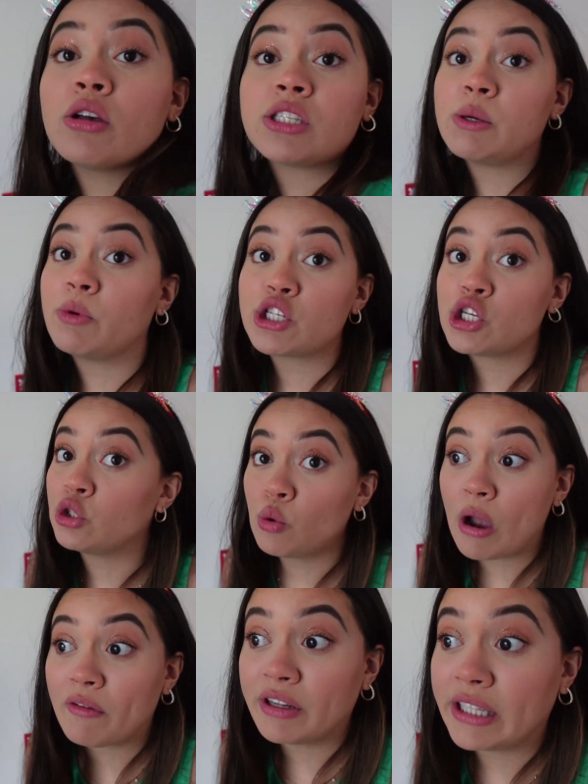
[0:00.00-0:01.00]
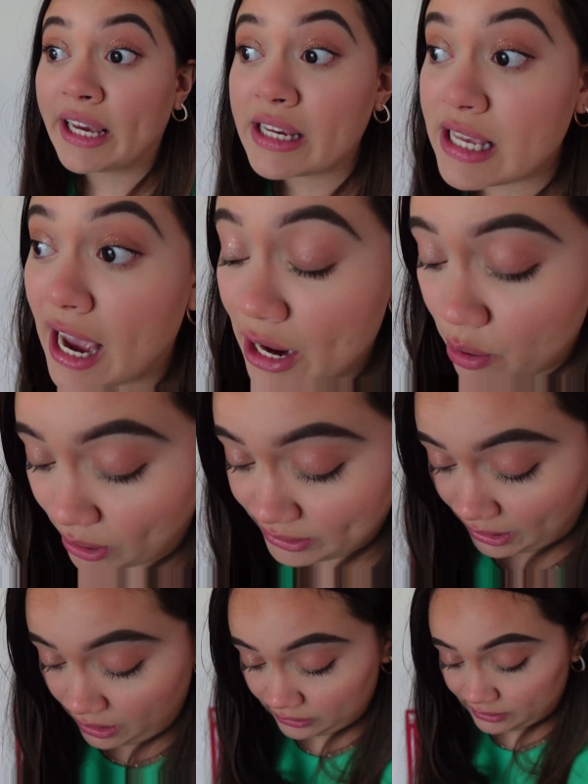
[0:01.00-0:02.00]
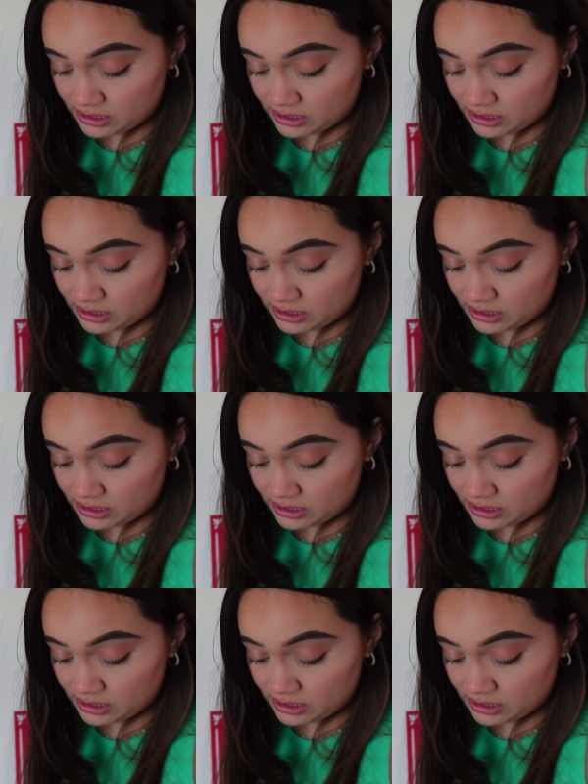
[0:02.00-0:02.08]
see what she do every day because I got no idea. Look, this